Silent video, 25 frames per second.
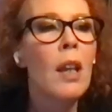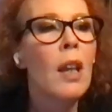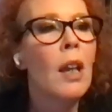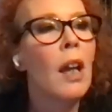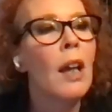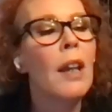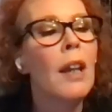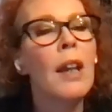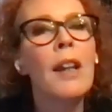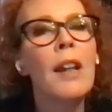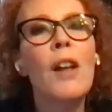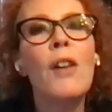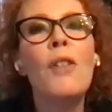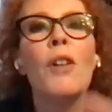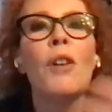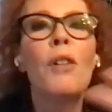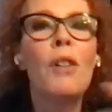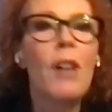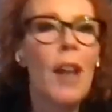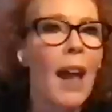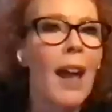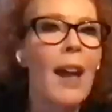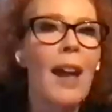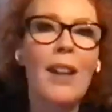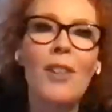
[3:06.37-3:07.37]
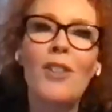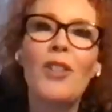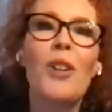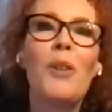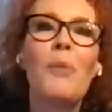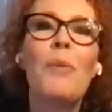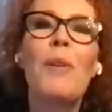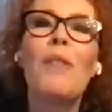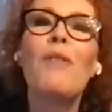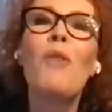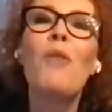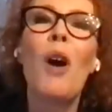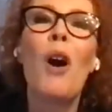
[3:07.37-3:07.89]
And I know that, I don't know,
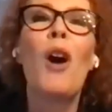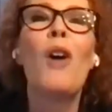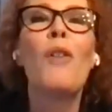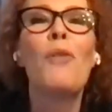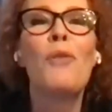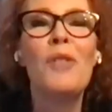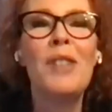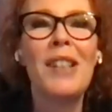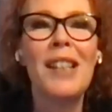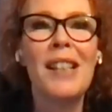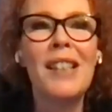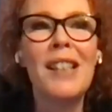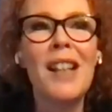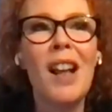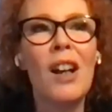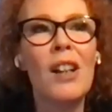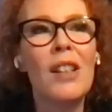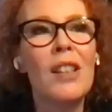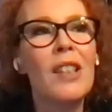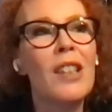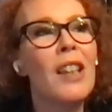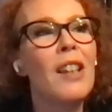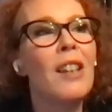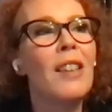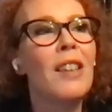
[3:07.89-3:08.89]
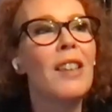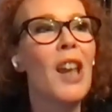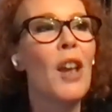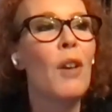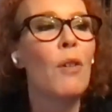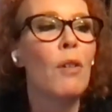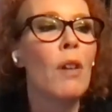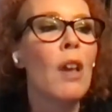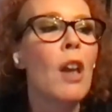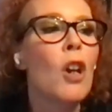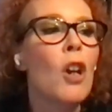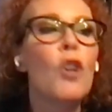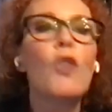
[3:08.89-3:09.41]
we've quite often discussed that,
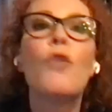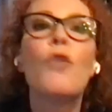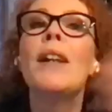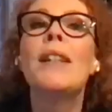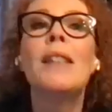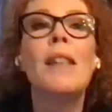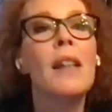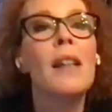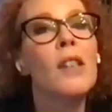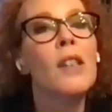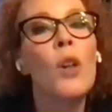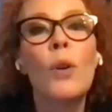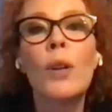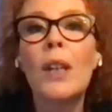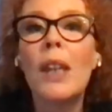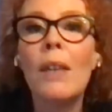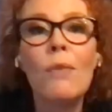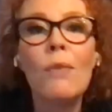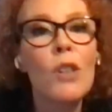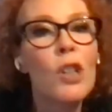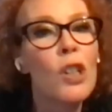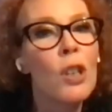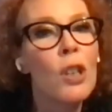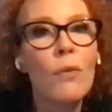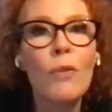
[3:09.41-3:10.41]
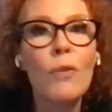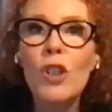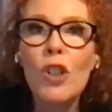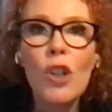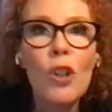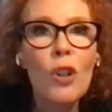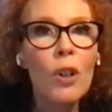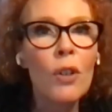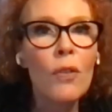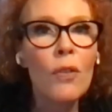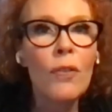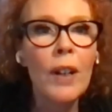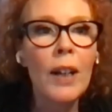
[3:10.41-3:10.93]
credit is not given to the
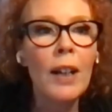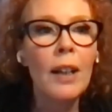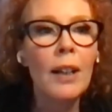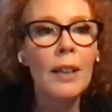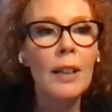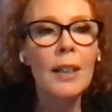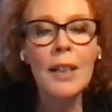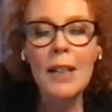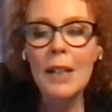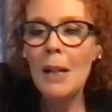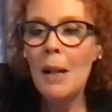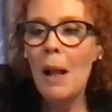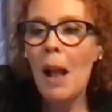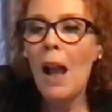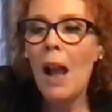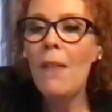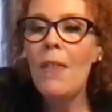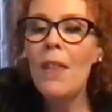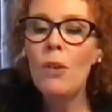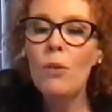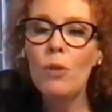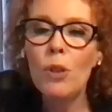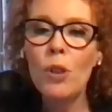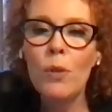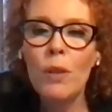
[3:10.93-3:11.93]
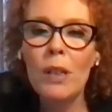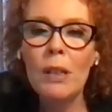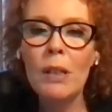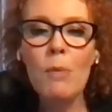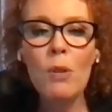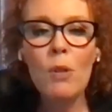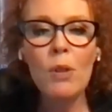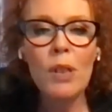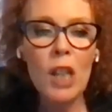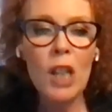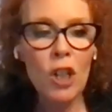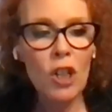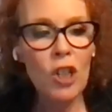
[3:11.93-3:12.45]
photographer. And then also as
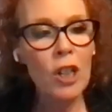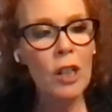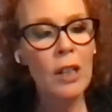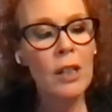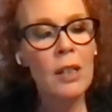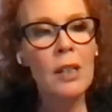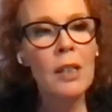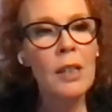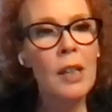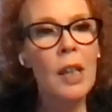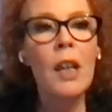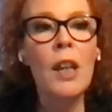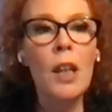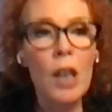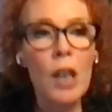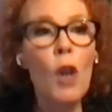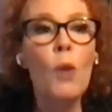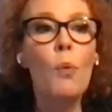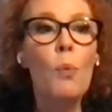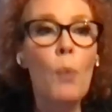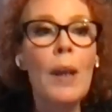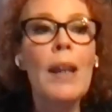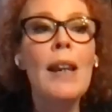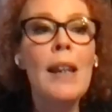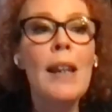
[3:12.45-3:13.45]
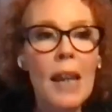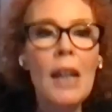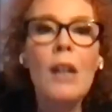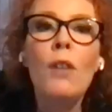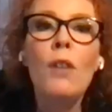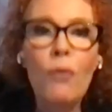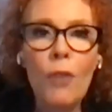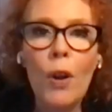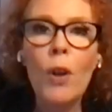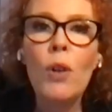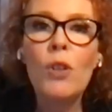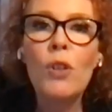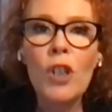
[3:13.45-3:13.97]
musicians, we need
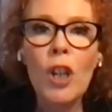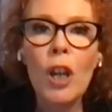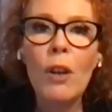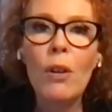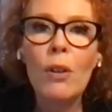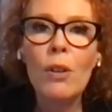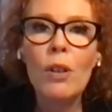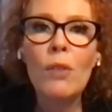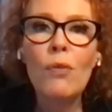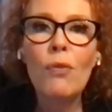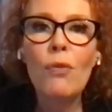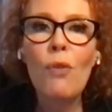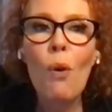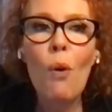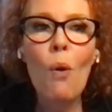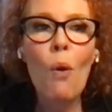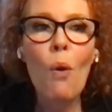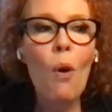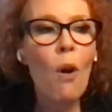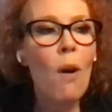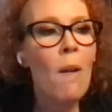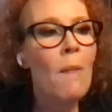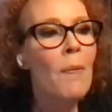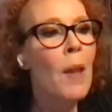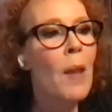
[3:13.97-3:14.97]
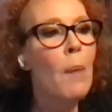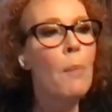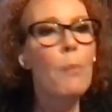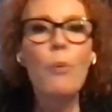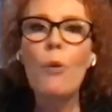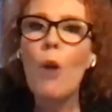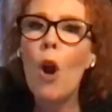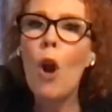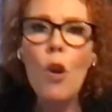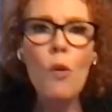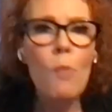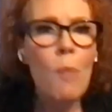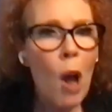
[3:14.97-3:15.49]
photos for
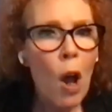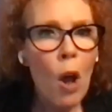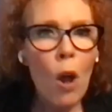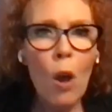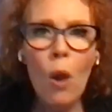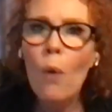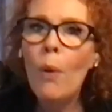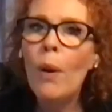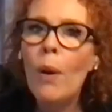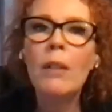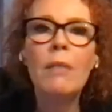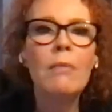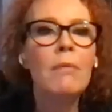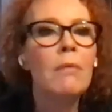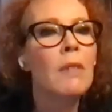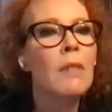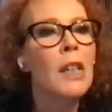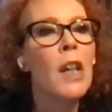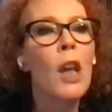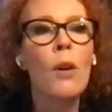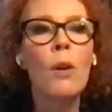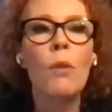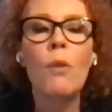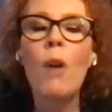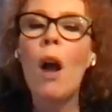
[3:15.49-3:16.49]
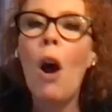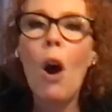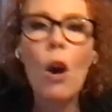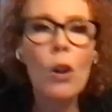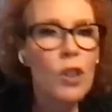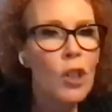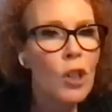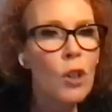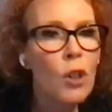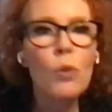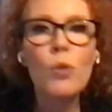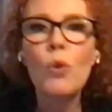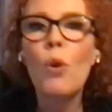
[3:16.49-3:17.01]
promo and,
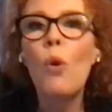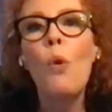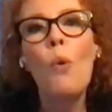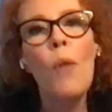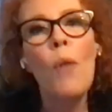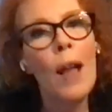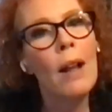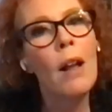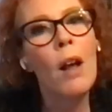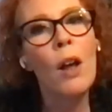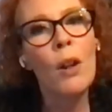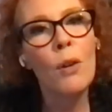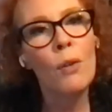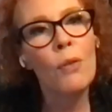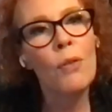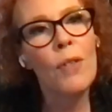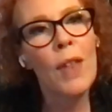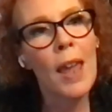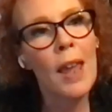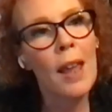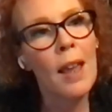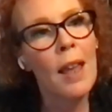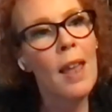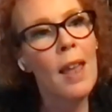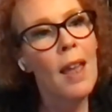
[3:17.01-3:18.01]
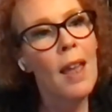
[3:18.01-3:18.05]
articles, all that kind of thing.